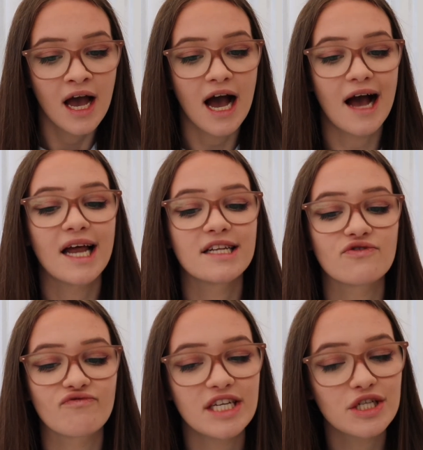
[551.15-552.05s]
and
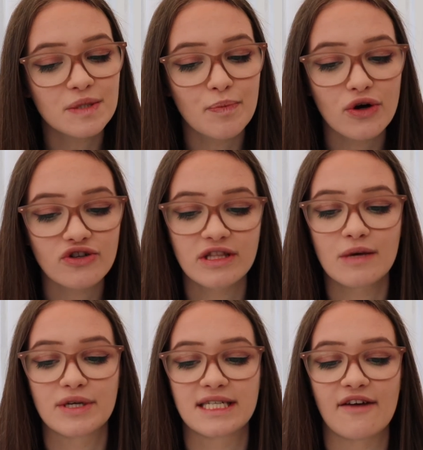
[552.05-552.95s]
regions bordering the
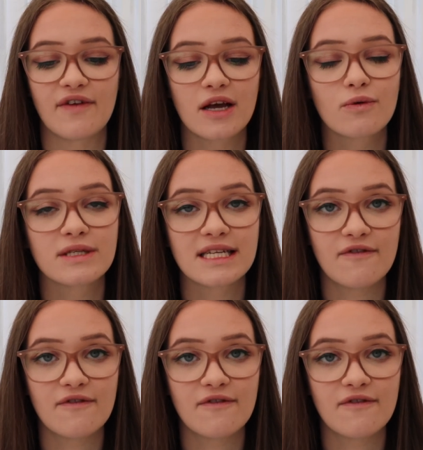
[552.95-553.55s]
Pacific will see